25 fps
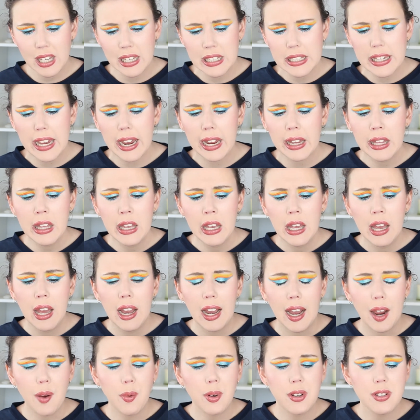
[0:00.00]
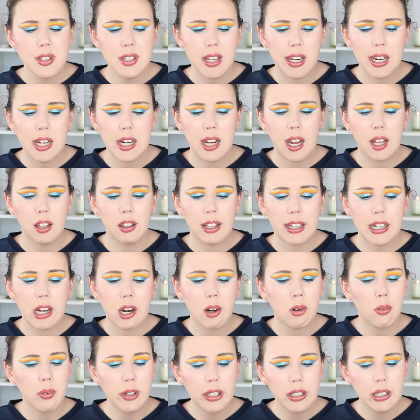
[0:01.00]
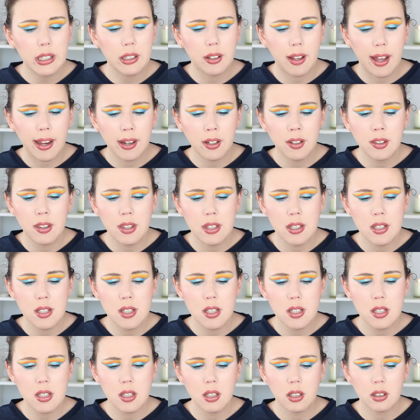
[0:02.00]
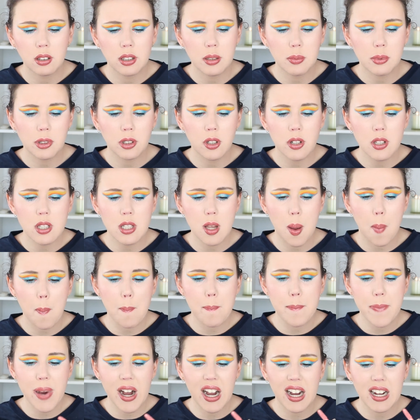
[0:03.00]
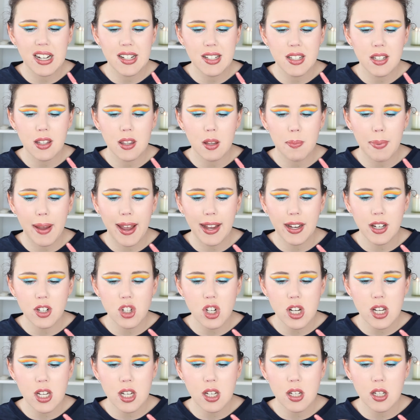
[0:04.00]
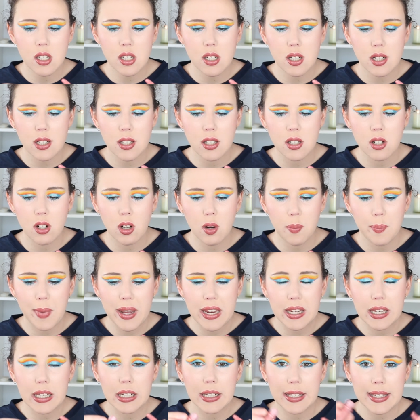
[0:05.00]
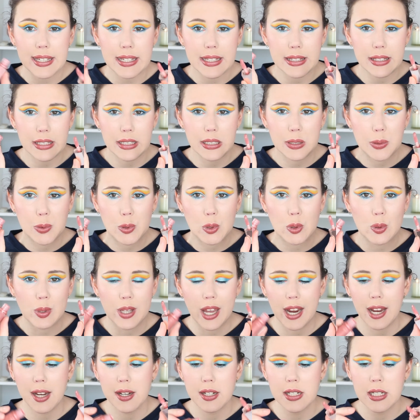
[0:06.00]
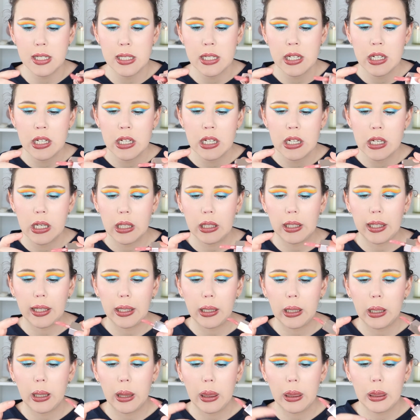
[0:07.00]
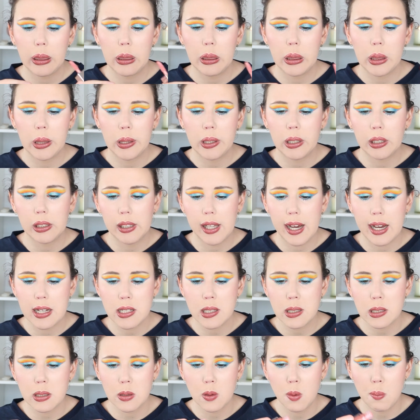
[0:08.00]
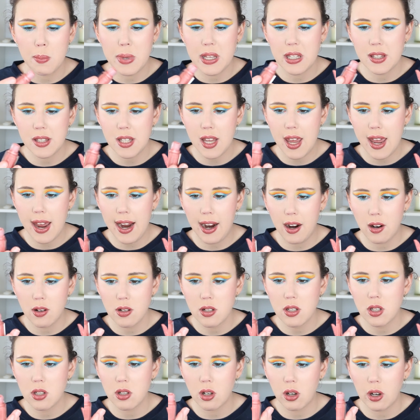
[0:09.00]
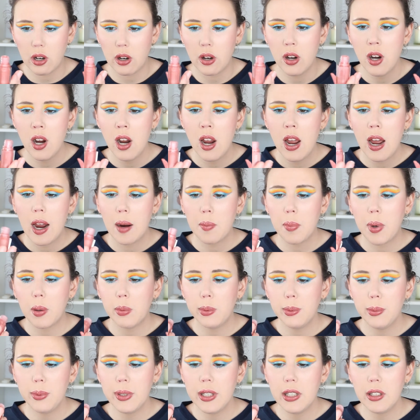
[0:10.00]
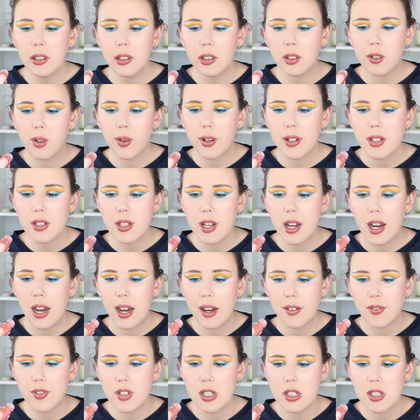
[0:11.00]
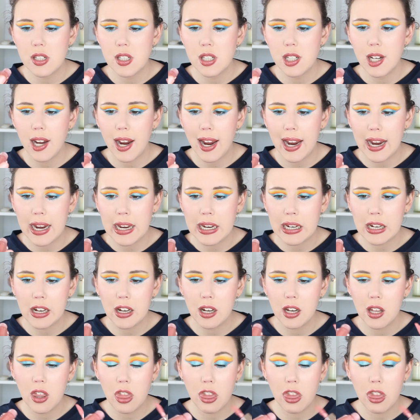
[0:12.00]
yeah, I will say, like, I really liked this lip gloss, but the packaging does not make it easy to get, like, the last little bits out. So I'm probably going to have to take